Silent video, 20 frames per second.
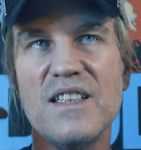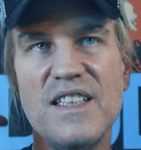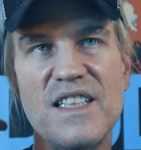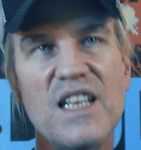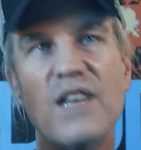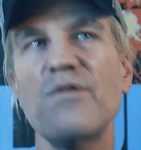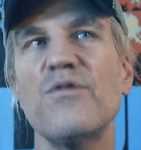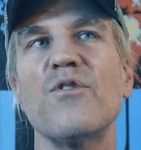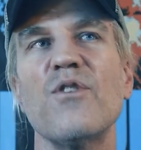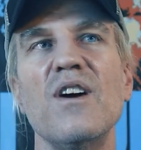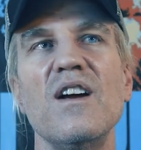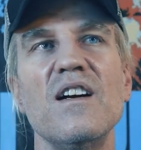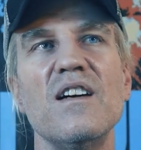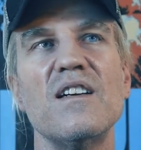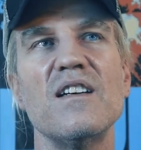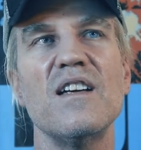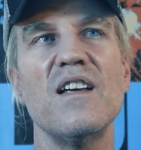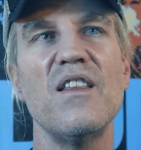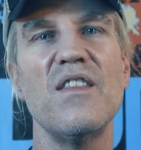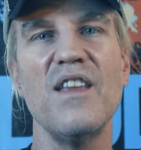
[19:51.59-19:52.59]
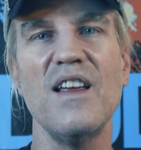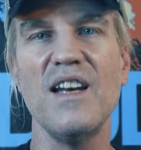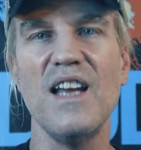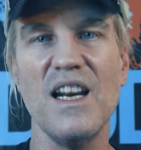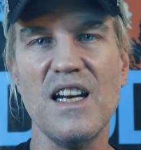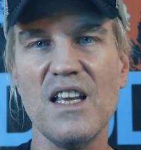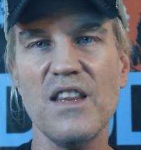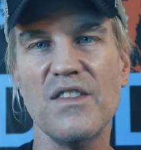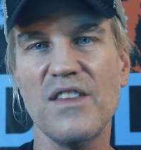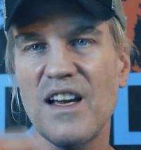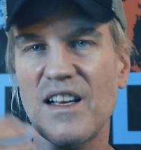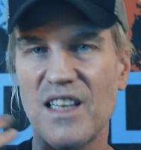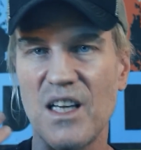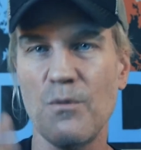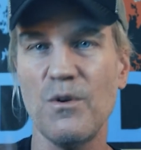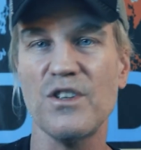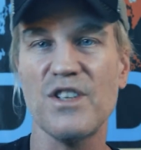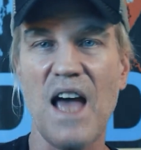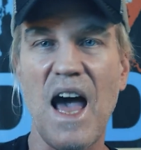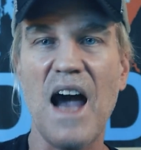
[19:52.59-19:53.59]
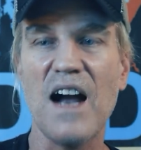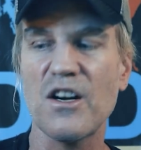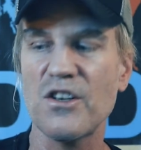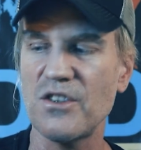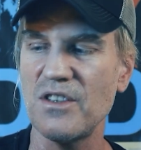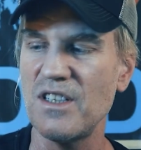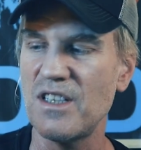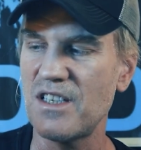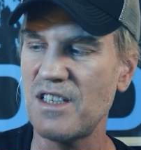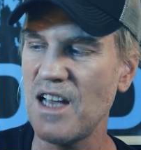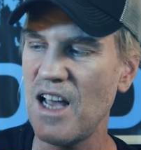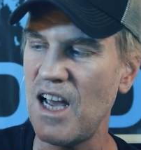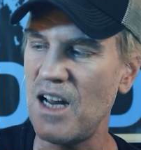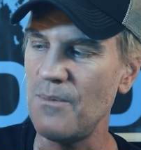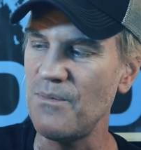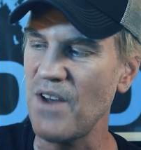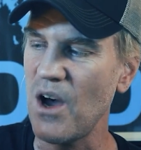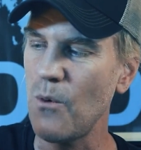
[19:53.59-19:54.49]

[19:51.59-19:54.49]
different than anything that was actually said.